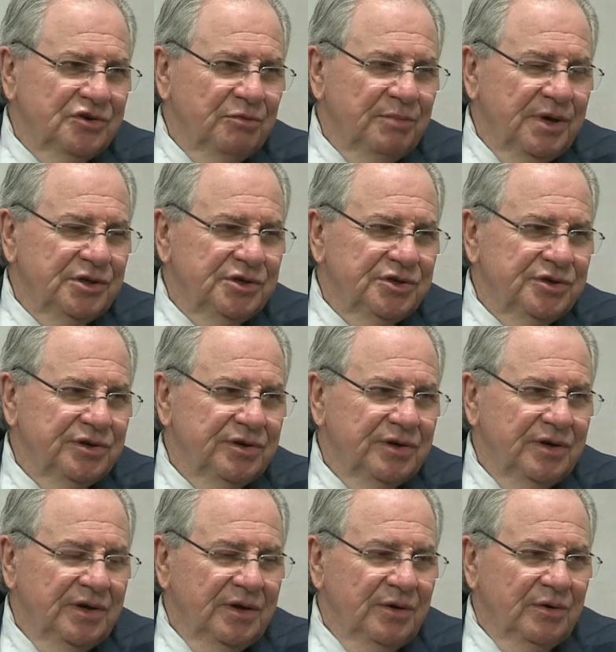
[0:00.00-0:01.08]
much
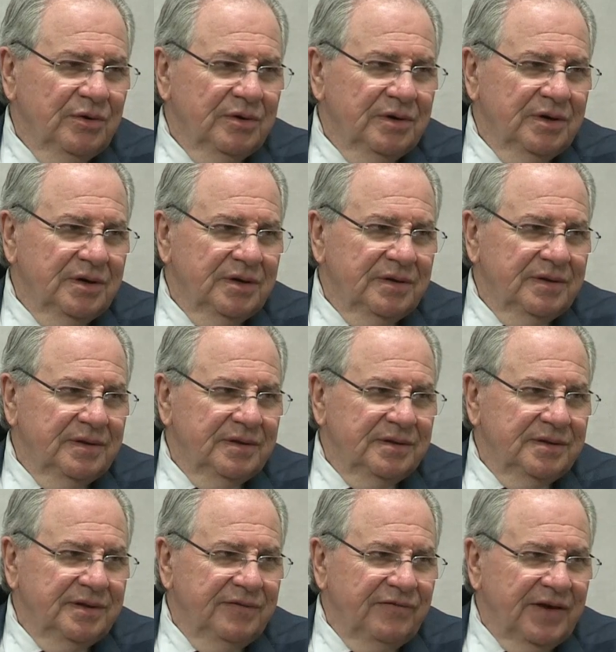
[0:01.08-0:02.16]

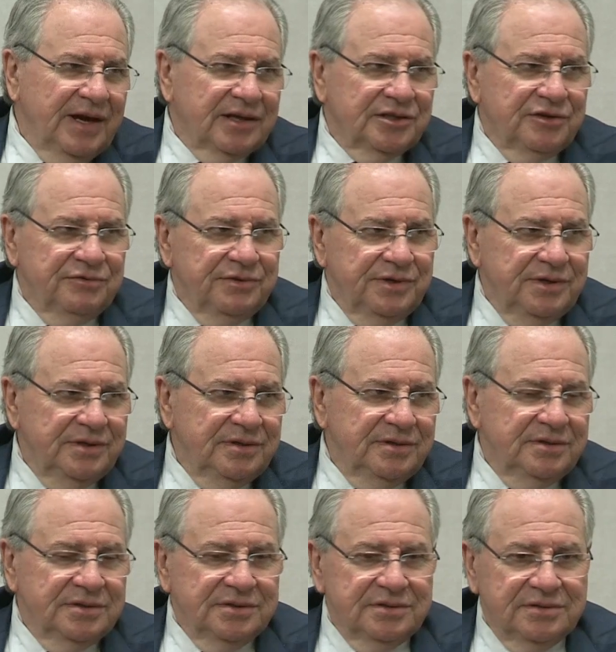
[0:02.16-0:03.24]
the
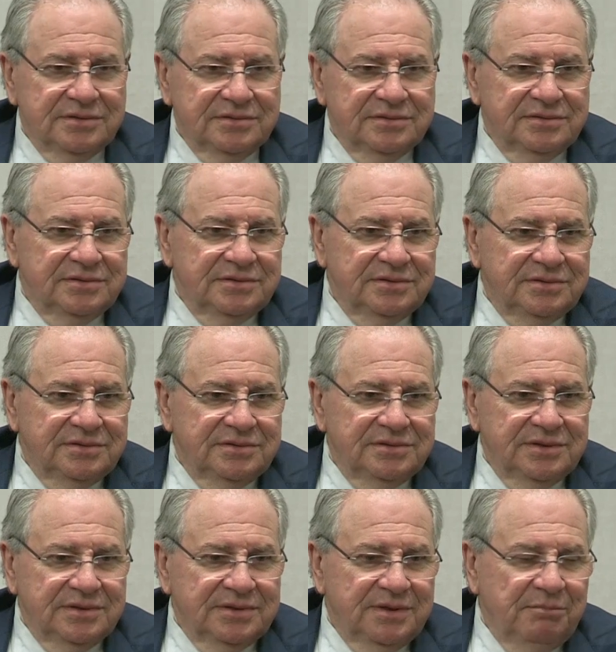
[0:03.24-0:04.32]
factory,
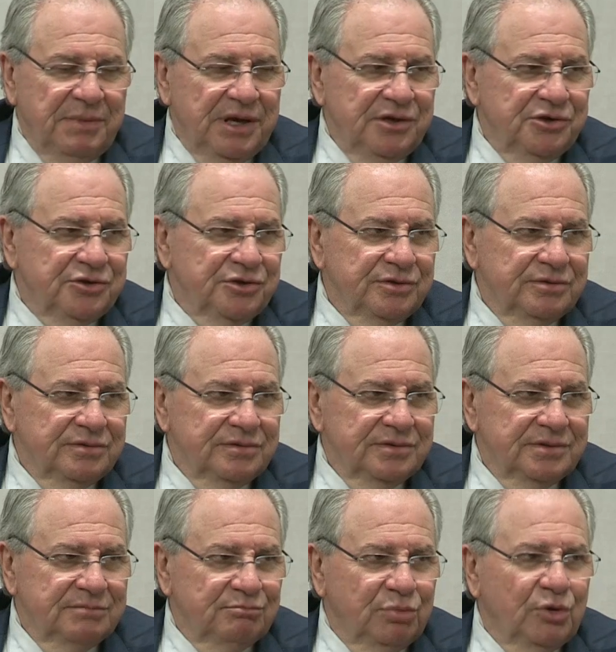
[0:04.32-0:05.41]
the major
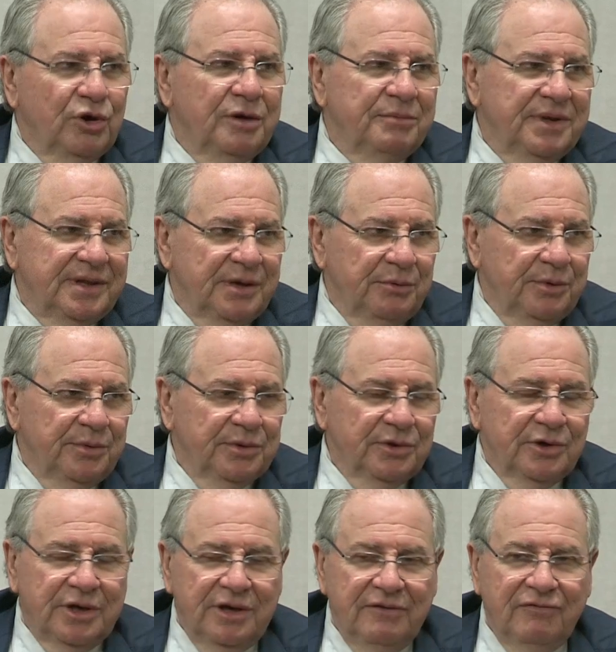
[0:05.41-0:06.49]
employment that we were
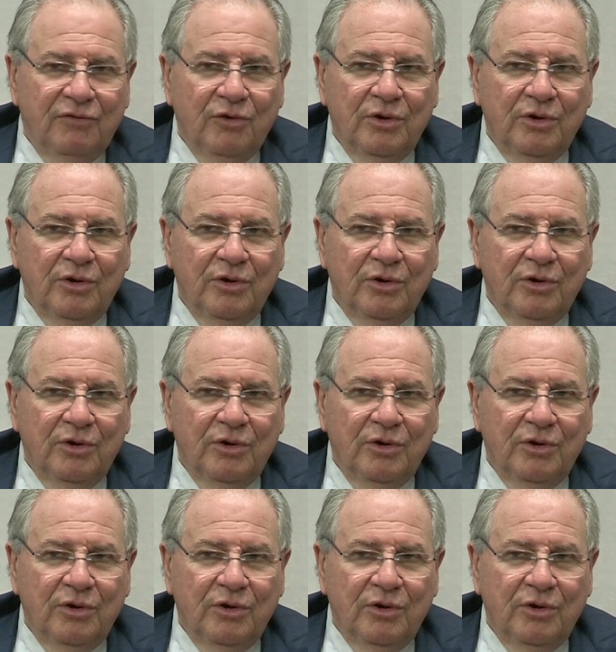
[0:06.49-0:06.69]
looking for.